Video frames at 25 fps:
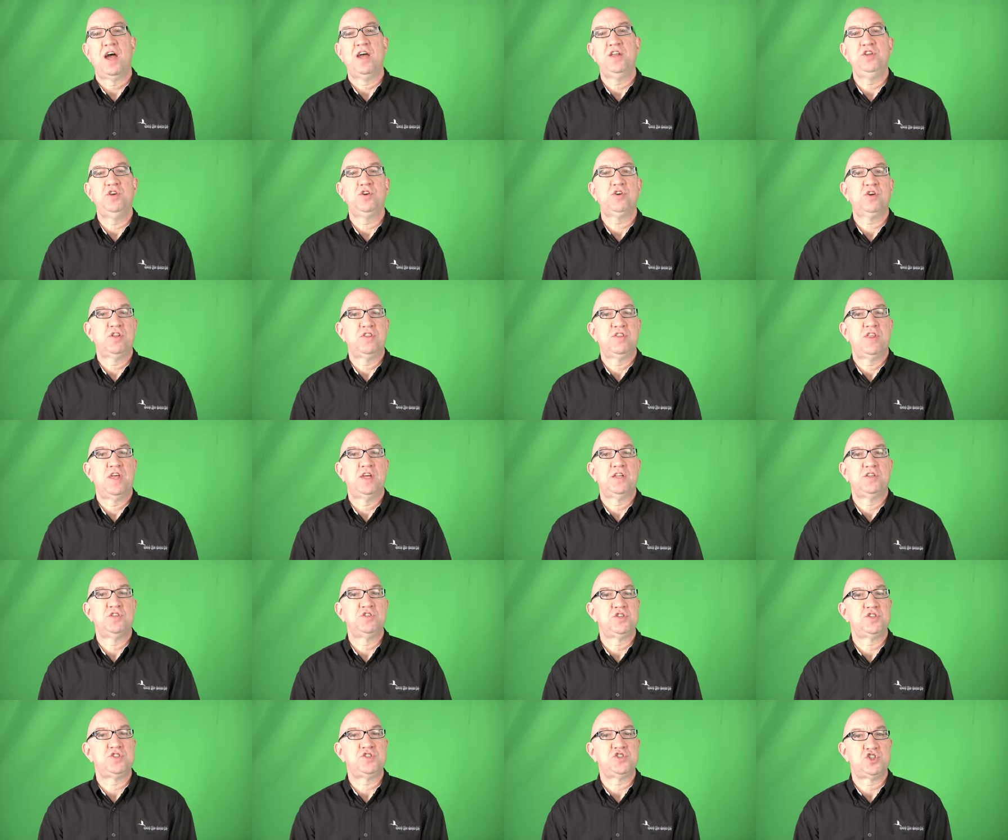and you could
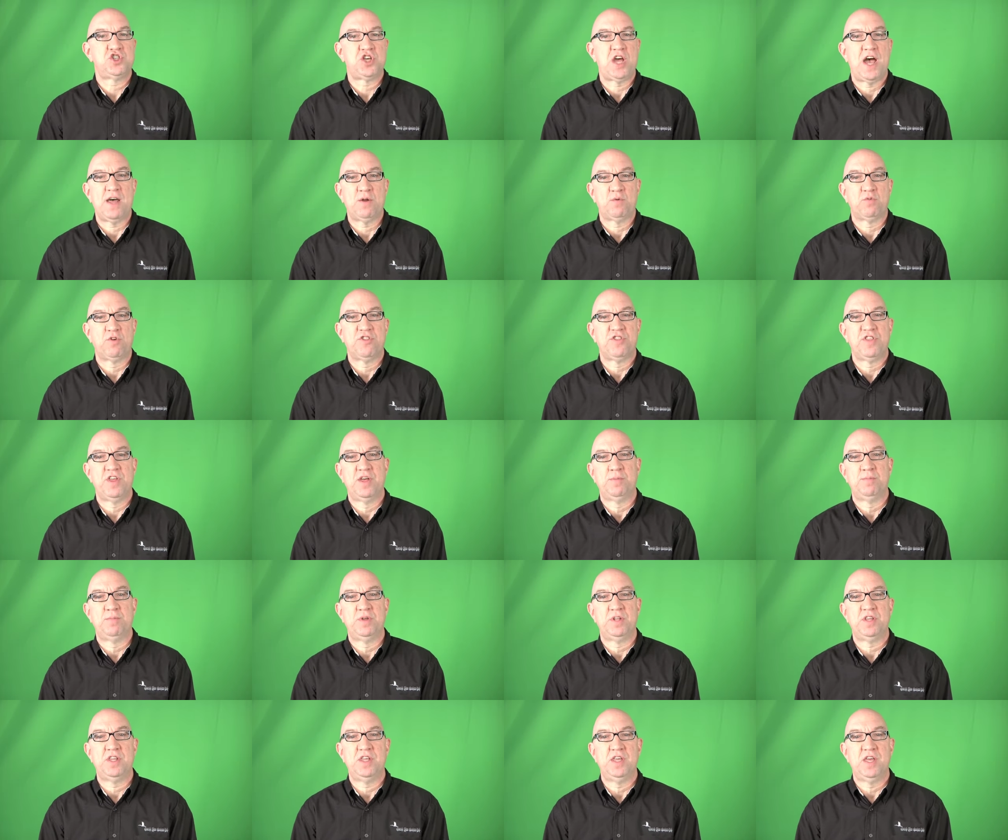then just chat with
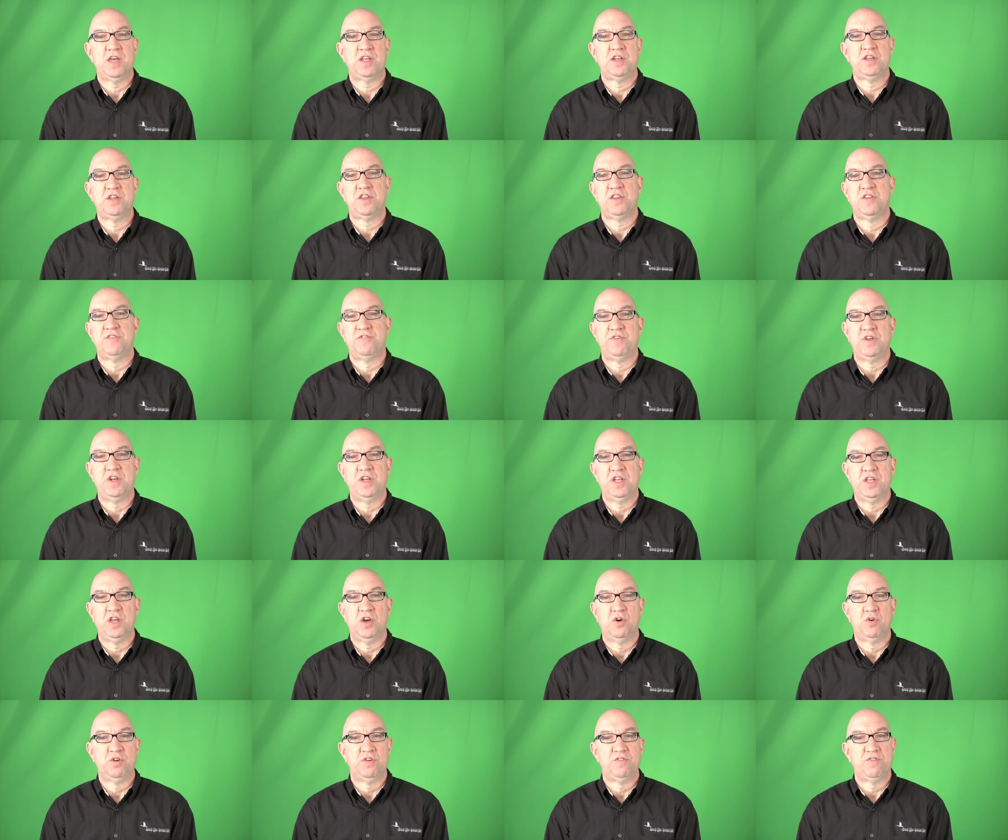them at the end of the
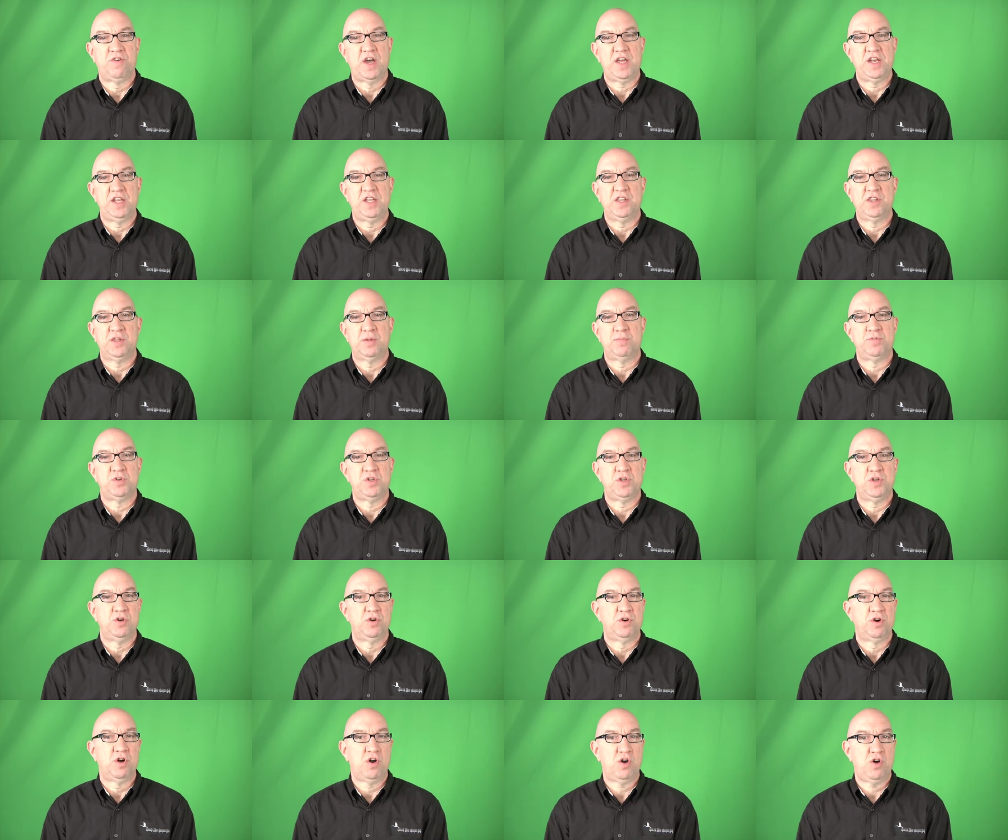video, inviting them to
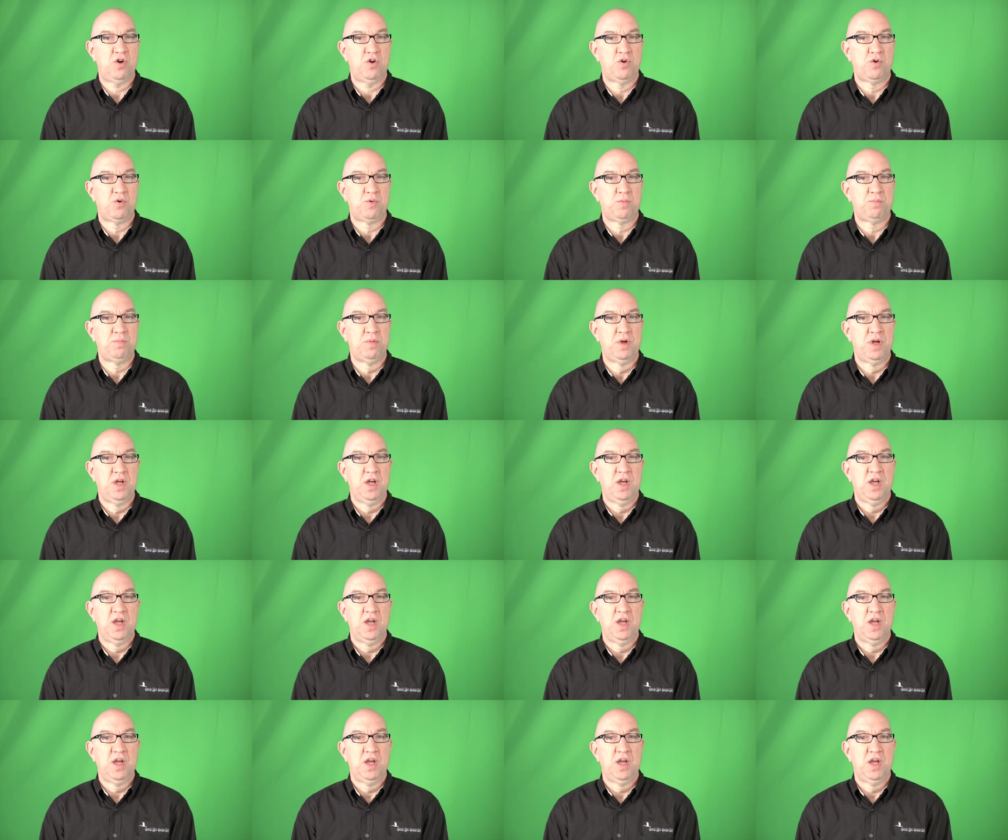your home